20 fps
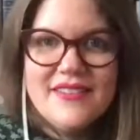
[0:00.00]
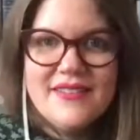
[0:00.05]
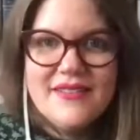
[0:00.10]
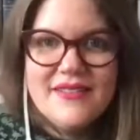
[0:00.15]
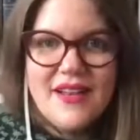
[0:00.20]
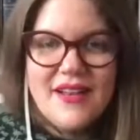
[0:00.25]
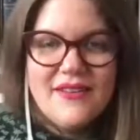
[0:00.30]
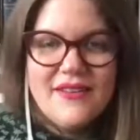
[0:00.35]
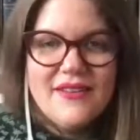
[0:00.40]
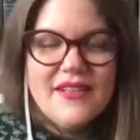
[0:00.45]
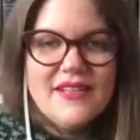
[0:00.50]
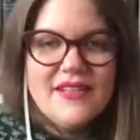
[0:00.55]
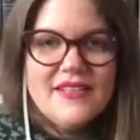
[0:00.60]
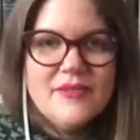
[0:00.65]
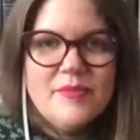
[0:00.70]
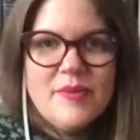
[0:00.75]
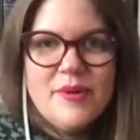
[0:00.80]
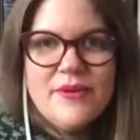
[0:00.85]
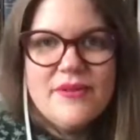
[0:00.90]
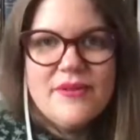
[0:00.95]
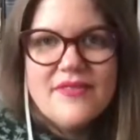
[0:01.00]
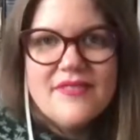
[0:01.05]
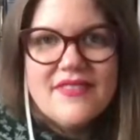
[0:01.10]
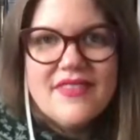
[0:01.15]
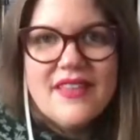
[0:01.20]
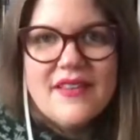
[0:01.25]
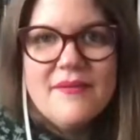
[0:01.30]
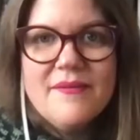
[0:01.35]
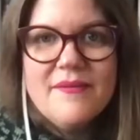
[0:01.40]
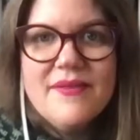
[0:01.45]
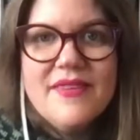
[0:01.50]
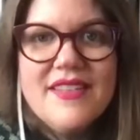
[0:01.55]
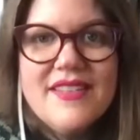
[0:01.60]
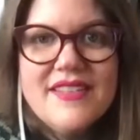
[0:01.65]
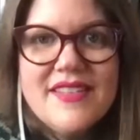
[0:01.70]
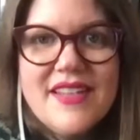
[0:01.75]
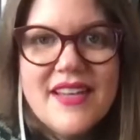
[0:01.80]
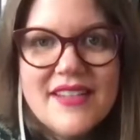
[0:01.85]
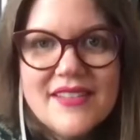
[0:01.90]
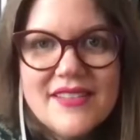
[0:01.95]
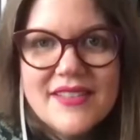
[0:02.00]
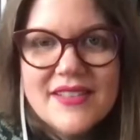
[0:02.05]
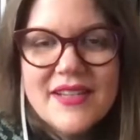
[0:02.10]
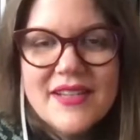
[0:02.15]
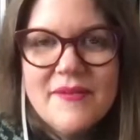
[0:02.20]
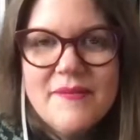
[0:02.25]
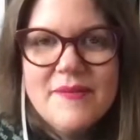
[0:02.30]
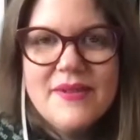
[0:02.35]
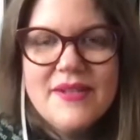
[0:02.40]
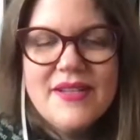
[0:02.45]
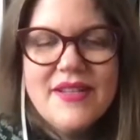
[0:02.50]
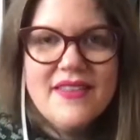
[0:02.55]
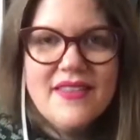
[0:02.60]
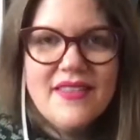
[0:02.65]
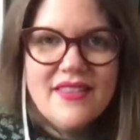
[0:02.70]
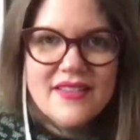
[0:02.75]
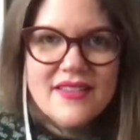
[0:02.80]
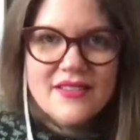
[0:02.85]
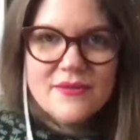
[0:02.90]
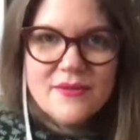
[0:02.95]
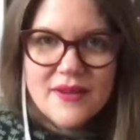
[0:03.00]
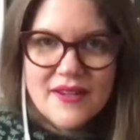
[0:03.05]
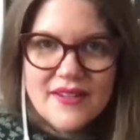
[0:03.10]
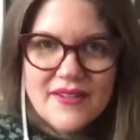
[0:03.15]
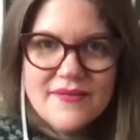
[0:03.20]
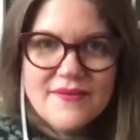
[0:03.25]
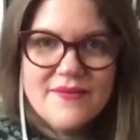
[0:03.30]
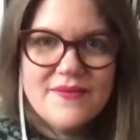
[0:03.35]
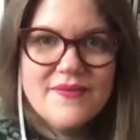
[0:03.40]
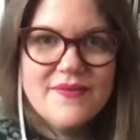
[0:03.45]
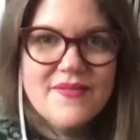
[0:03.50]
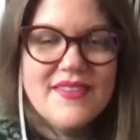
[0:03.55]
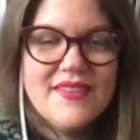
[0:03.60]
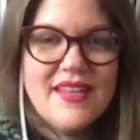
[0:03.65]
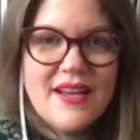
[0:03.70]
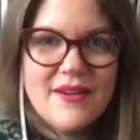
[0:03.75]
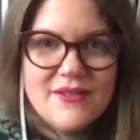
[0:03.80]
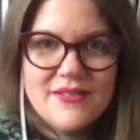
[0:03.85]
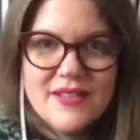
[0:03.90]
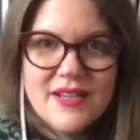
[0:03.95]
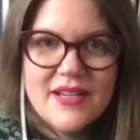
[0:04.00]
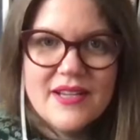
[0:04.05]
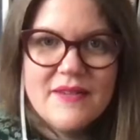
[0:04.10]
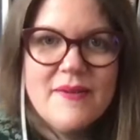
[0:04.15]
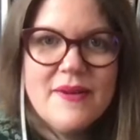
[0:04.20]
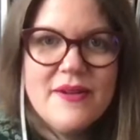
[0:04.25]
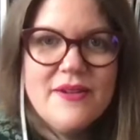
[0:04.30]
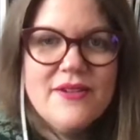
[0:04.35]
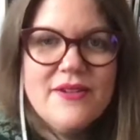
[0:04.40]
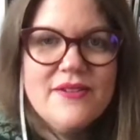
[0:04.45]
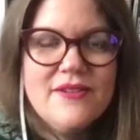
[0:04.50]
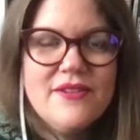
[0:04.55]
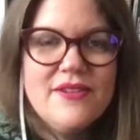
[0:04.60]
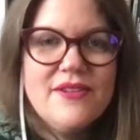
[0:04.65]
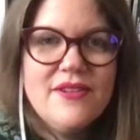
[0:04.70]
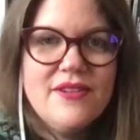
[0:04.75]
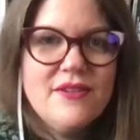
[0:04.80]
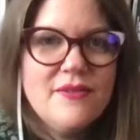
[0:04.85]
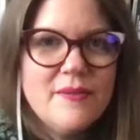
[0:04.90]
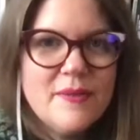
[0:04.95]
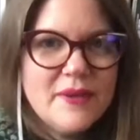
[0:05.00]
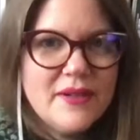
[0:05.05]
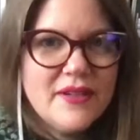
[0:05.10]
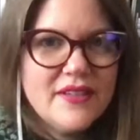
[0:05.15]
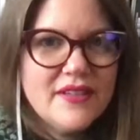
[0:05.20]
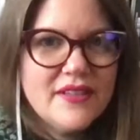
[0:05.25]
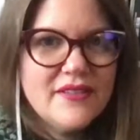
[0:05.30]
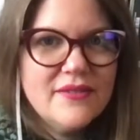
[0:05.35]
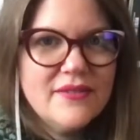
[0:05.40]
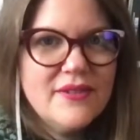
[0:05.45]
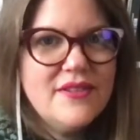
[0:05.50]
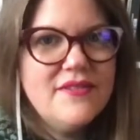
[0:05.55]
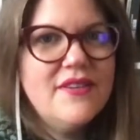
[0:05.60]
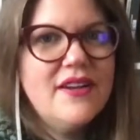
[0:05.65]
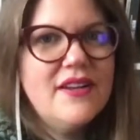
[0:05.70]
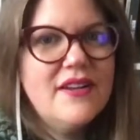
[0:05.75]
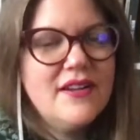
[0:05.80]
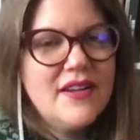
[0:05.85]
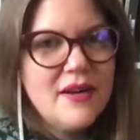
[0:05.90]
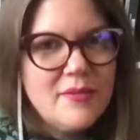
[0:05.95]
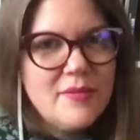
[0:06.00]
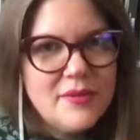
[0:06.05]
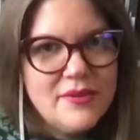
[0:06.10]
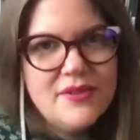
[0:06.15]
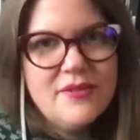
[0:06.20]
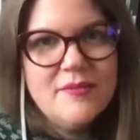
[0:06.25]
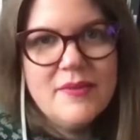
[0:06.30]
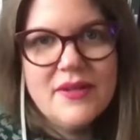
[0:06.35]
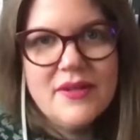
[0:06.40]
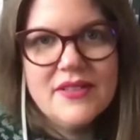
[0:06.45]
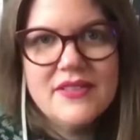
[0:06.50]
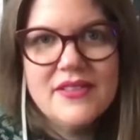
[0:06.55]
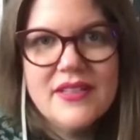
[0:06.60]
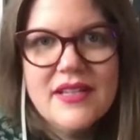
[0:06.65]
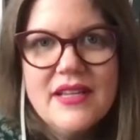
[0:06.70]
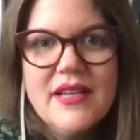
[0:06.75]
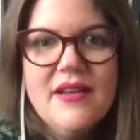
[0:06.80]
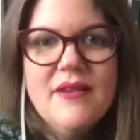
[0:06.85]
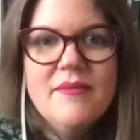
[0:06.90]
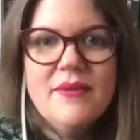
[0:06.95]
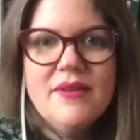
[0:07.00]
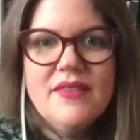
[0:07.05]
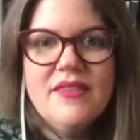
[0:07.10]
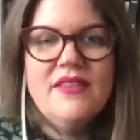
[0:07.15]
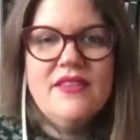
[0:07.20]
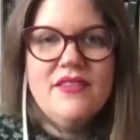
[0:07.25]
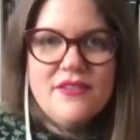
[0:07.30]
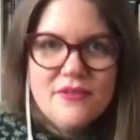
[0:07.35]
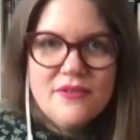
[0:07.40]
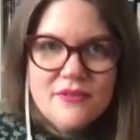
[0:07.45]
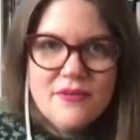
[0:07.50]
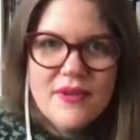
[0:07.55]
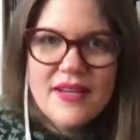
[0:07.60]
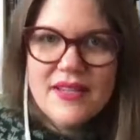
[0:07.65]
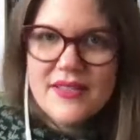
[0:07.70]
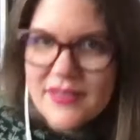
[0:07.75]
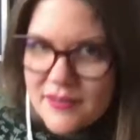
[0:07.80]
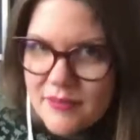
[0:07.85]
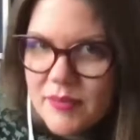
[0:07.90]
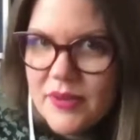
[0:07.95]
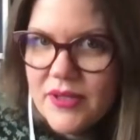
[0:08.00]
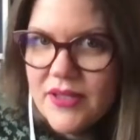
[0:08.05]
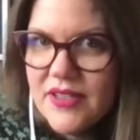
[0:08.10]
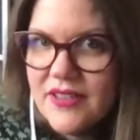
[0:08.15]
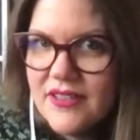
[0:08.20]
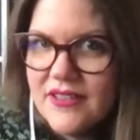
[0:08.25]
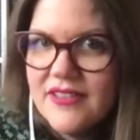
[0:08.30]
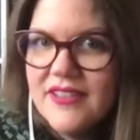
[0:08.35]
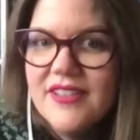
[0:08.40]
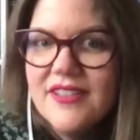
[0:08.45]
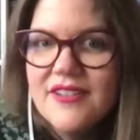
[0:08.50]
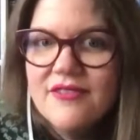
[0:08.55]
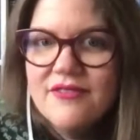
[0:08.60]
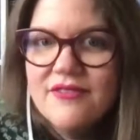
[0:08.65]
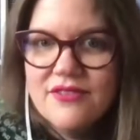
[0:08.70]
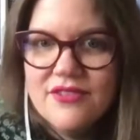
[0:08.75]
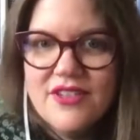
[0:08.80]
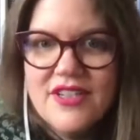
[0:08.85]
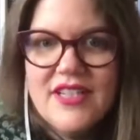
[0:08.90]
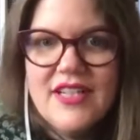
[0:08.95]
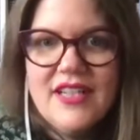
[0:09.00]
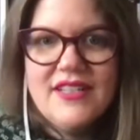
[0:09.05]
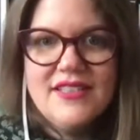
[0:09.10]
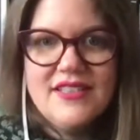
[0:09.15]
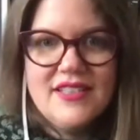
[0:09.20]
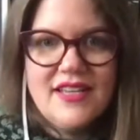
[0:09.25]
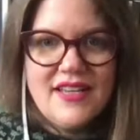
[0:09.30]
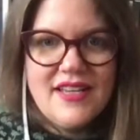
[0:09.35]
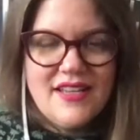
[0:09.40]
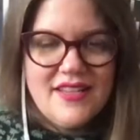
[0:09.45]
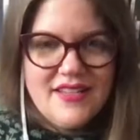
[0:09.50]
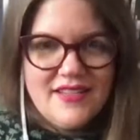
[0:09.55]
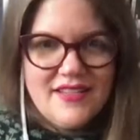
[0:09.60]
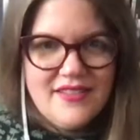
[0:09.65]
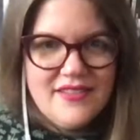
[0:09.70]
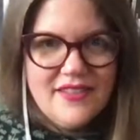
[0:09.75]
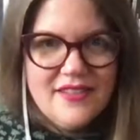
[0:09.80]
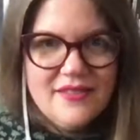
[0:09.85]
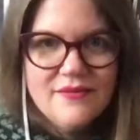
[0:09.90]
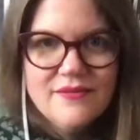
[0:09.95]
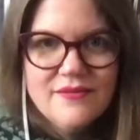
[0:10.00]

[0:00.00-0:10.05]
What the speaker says: I'll link to both of them in the text accompanying this one. Now we're talking about your new book. Well, you've had a couple new books, but the newest book, Freud and Said.